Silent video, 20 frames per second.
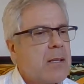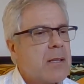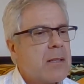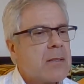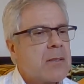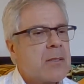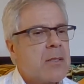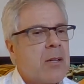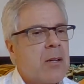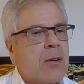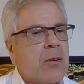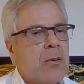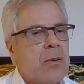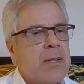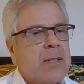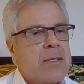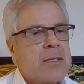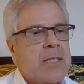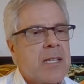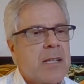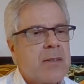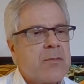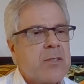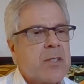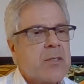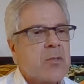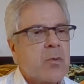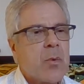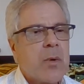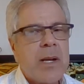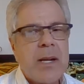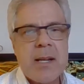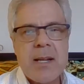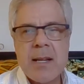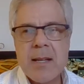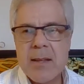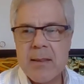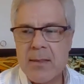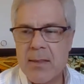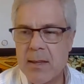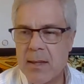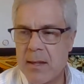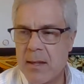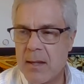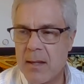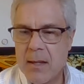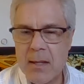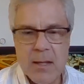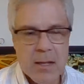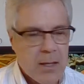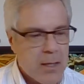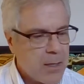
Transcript: So instead of just reading the